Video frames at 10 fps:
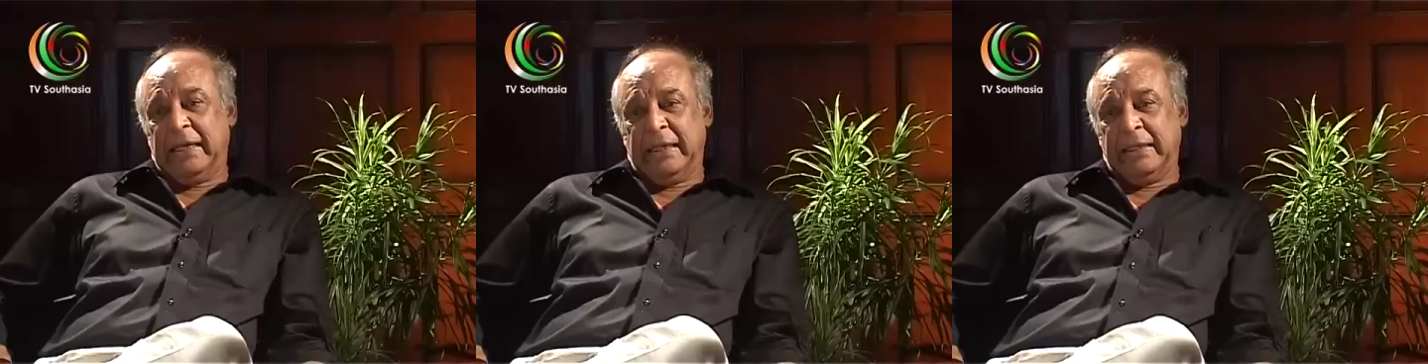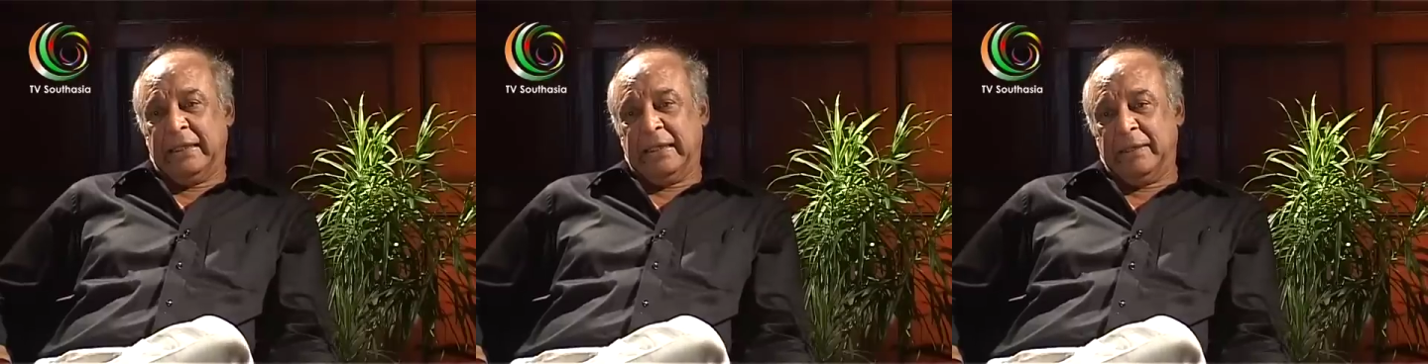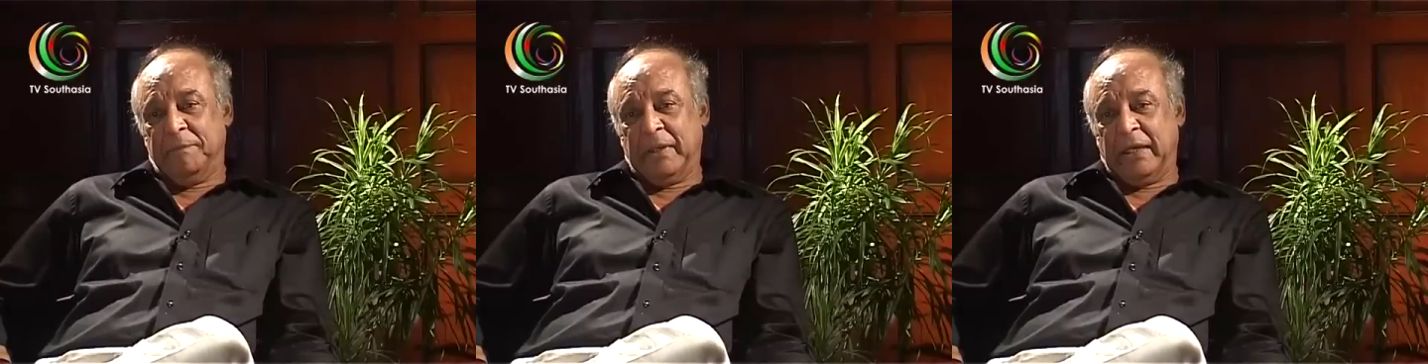And
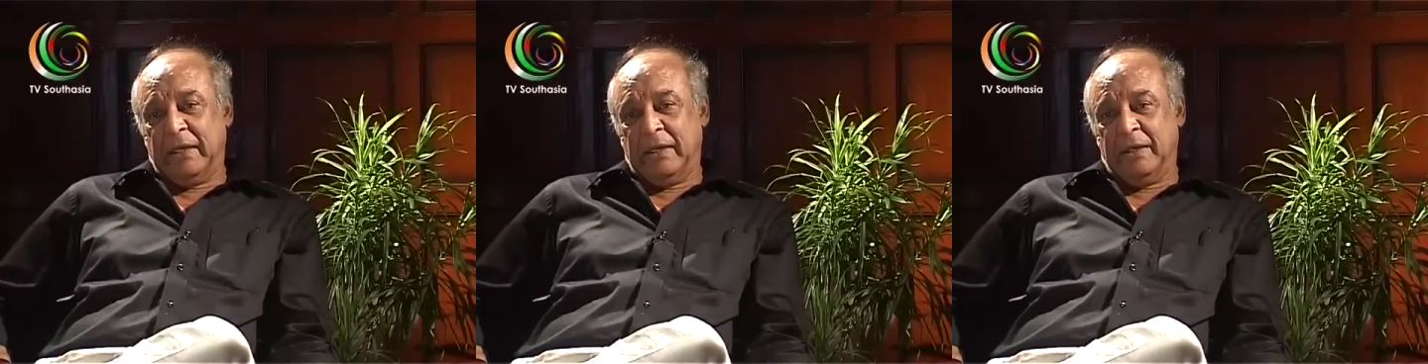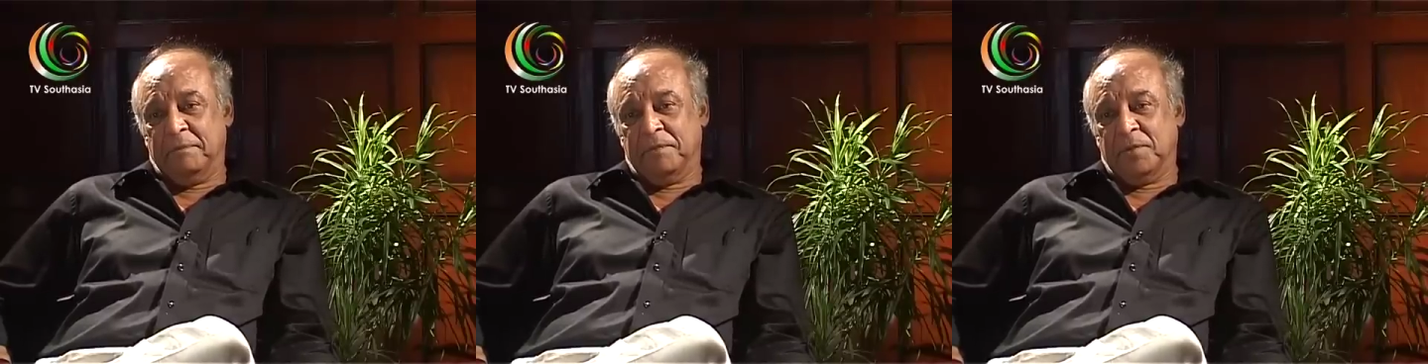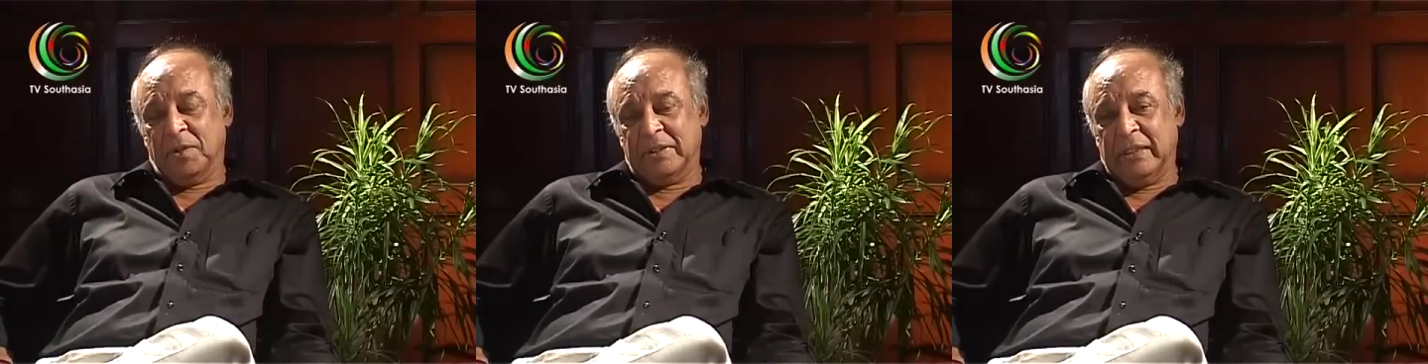um, I,
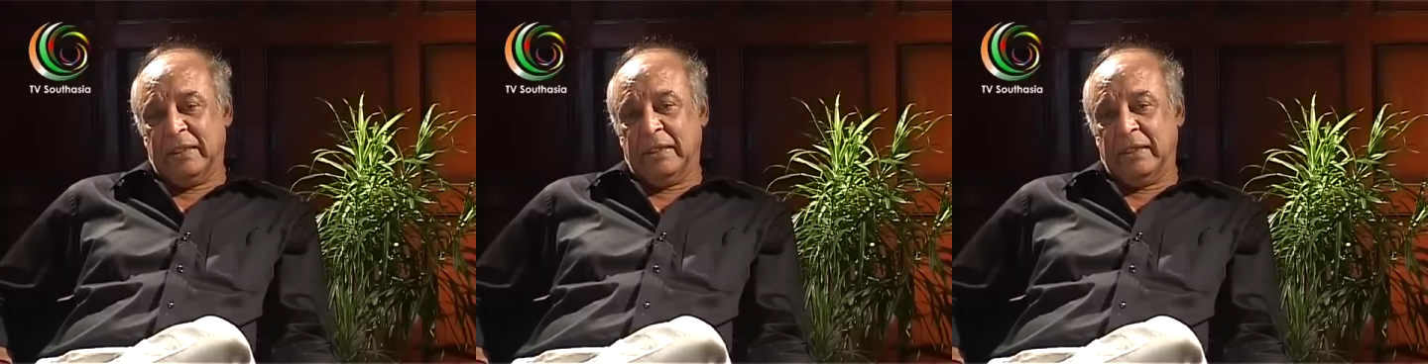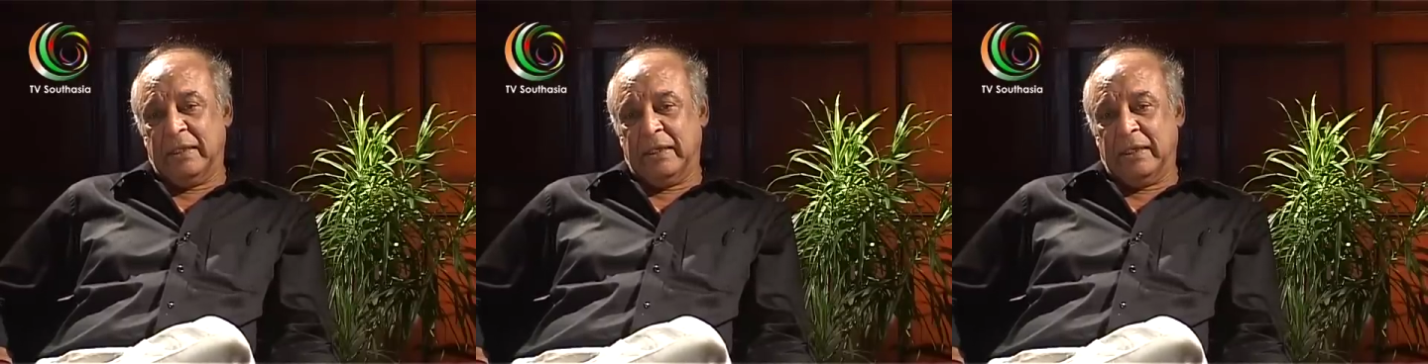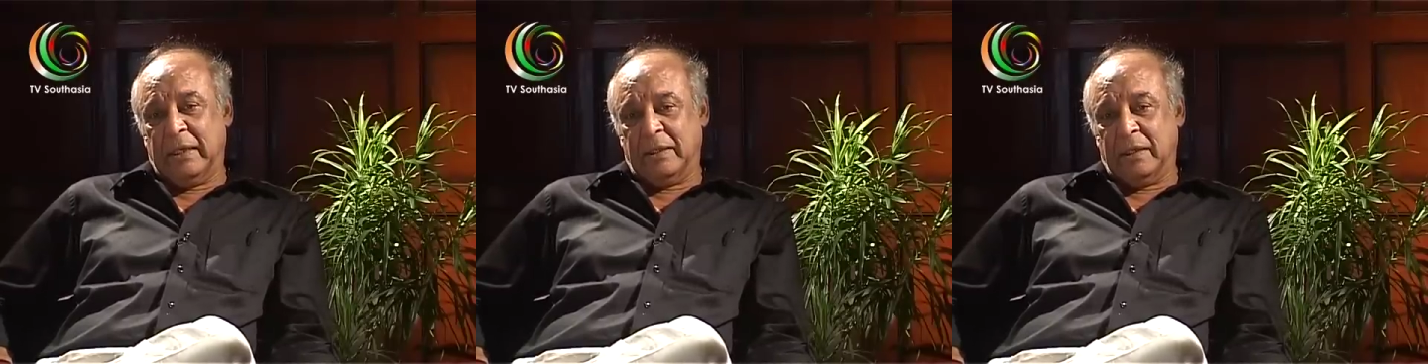taught uh,
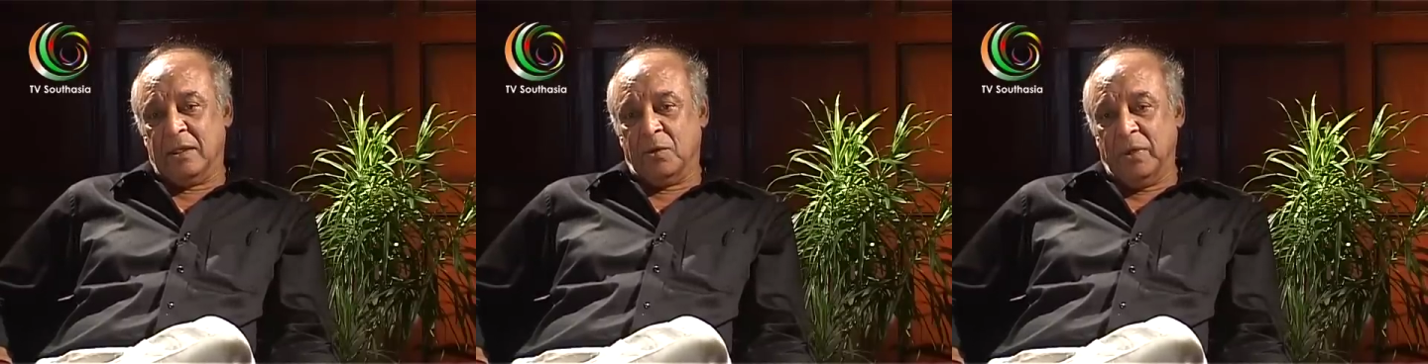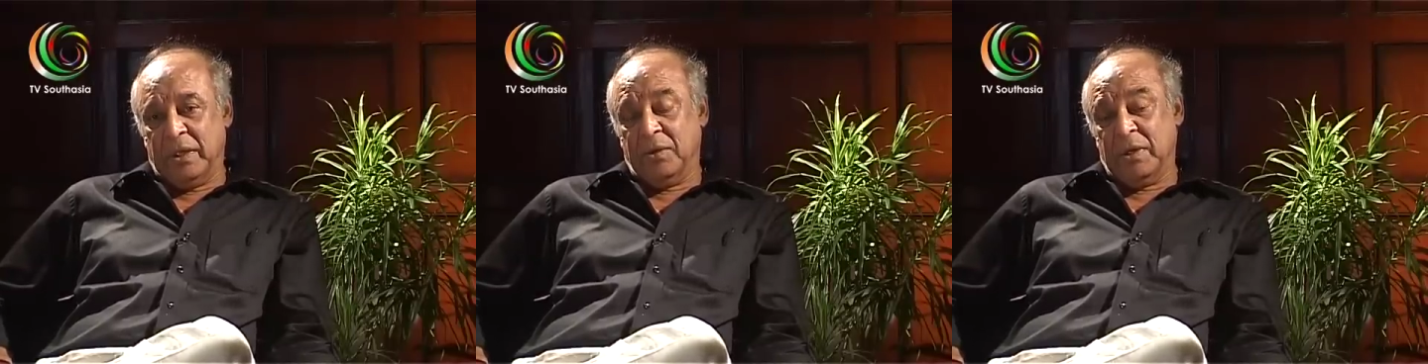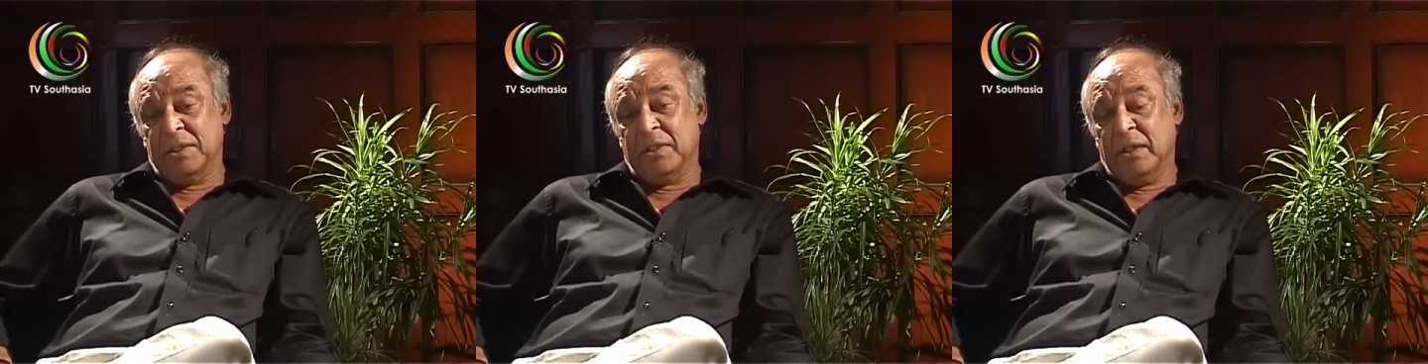at a
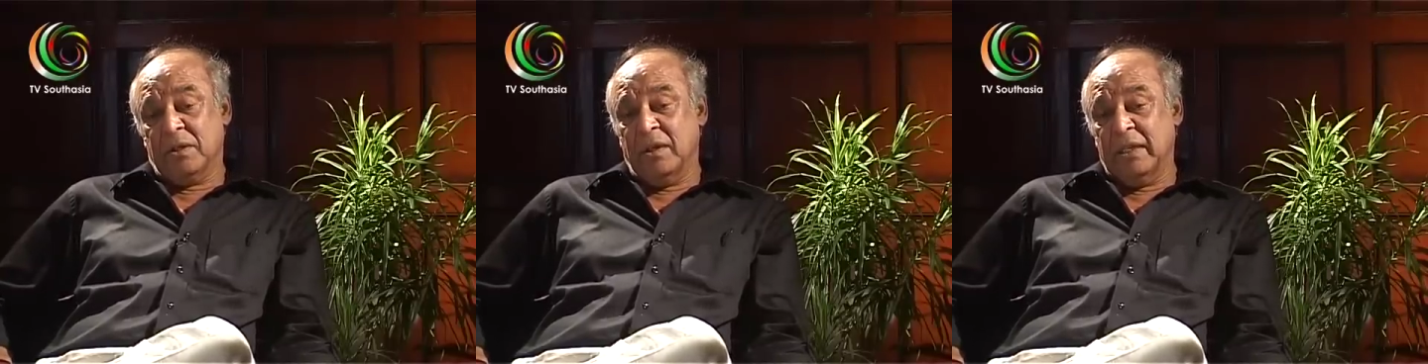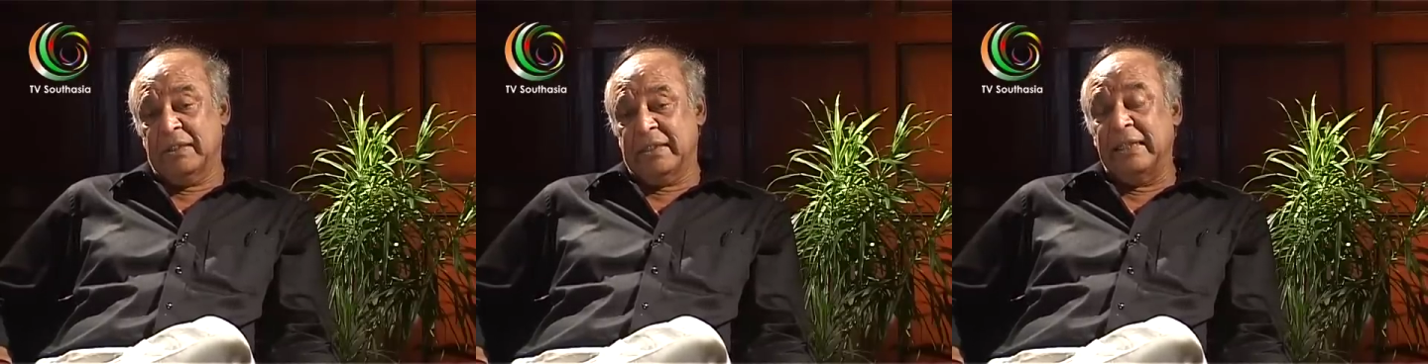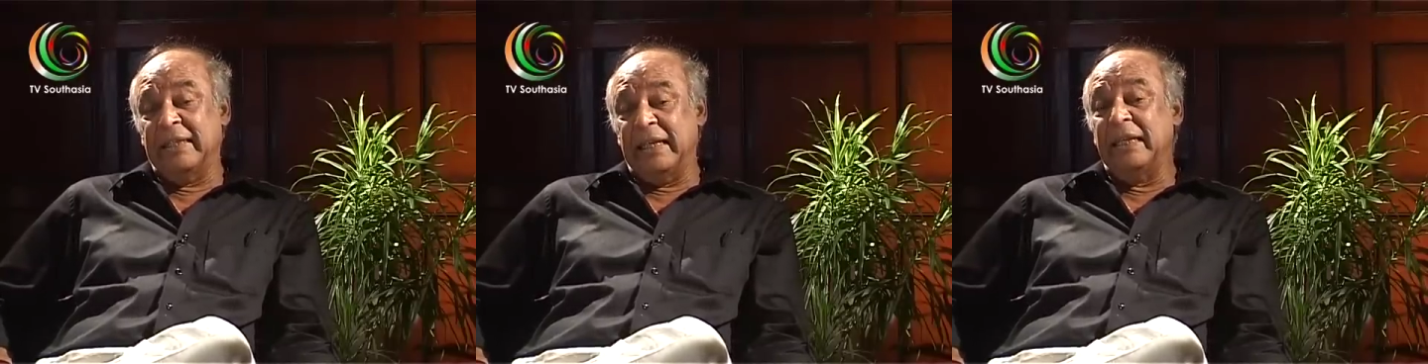co-educational college in the